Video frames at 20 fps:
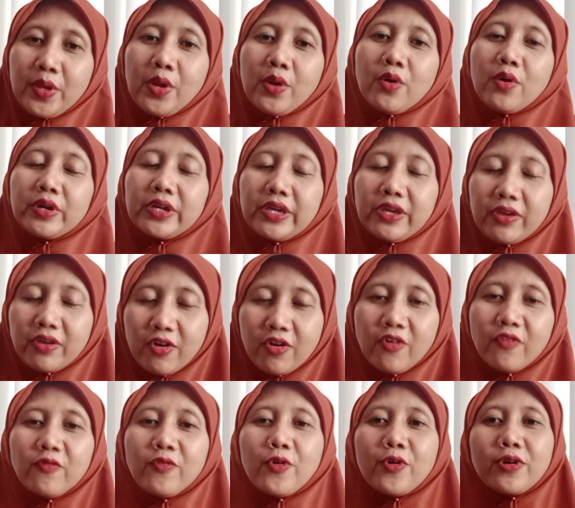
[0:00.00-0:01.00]
Okay,
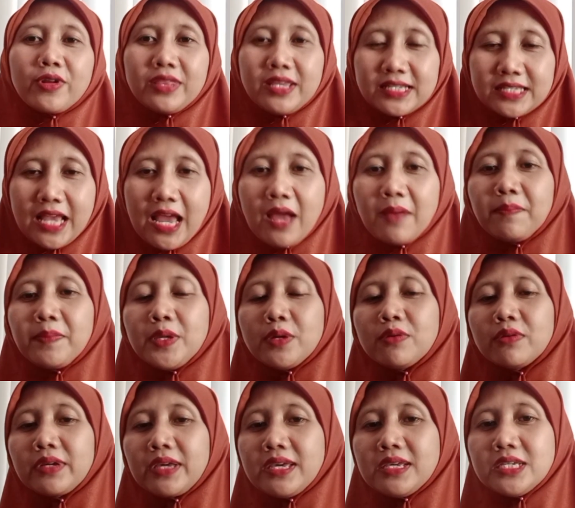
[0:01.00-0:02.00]
for this happy
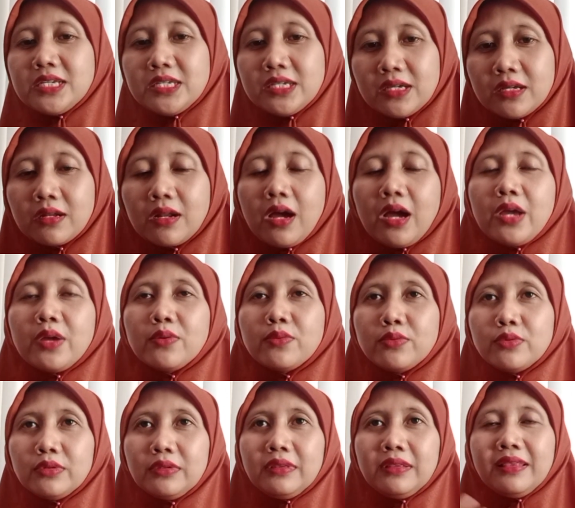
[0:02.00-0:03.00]
occasion, I
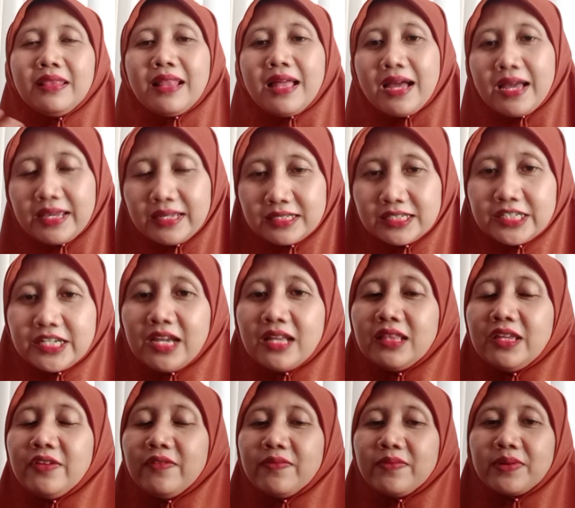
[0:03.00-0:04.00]
would like
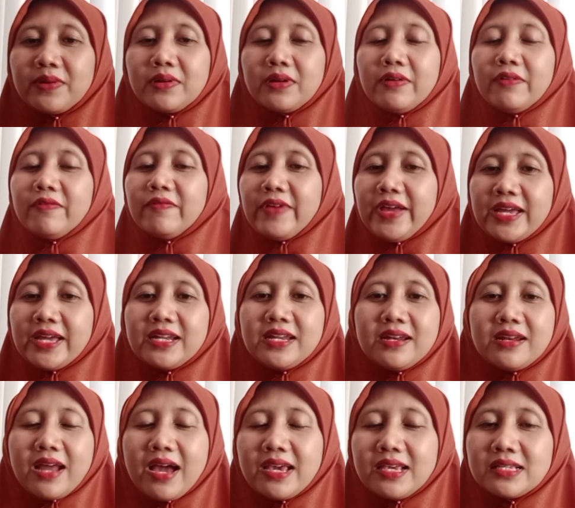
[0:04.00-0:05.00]
deliver a very
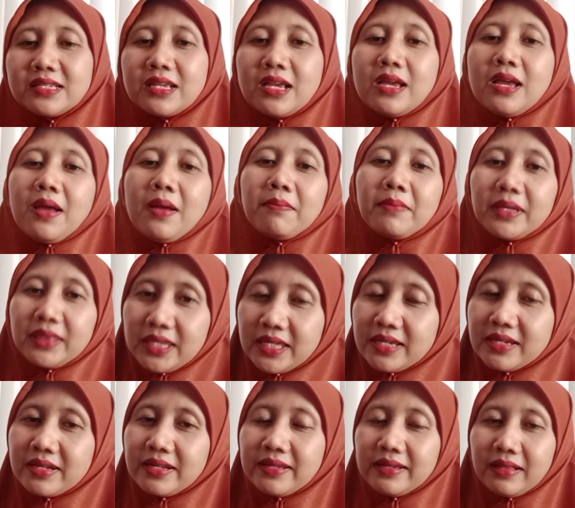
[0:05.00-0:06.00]
nice
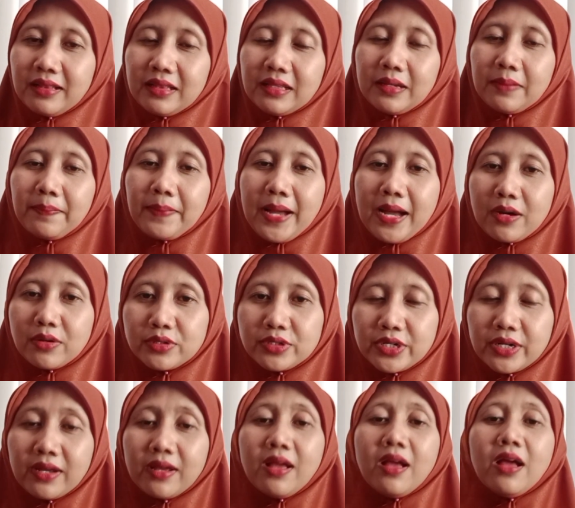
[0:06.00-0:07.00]
material about
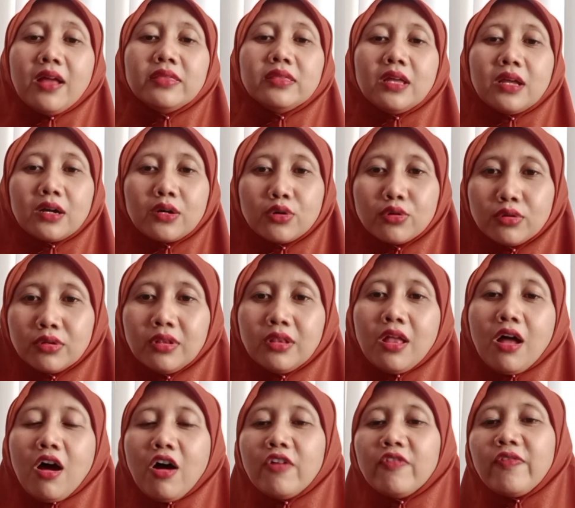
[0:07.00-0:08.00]
the role
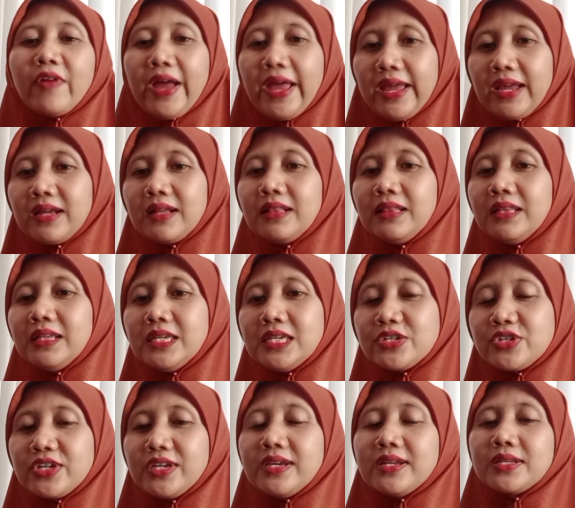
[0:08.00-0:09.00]
of
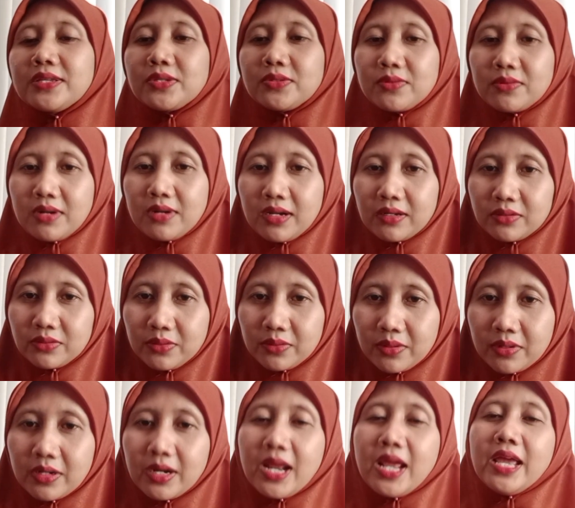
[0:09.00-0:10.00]
English
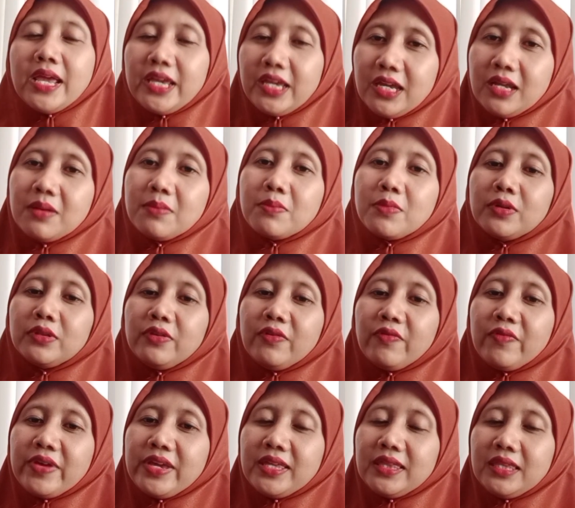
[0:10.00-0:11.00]
instructor in
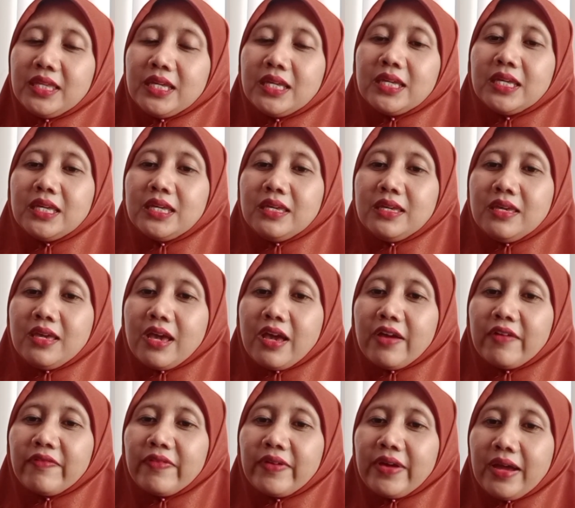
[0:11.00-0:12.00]
motivating
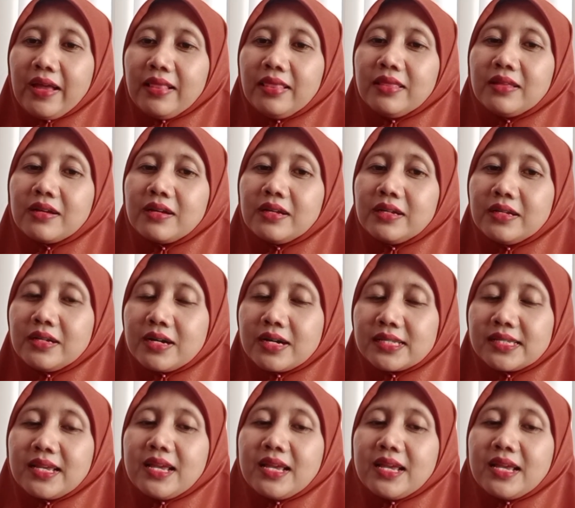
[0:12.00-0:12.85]
EFL learners,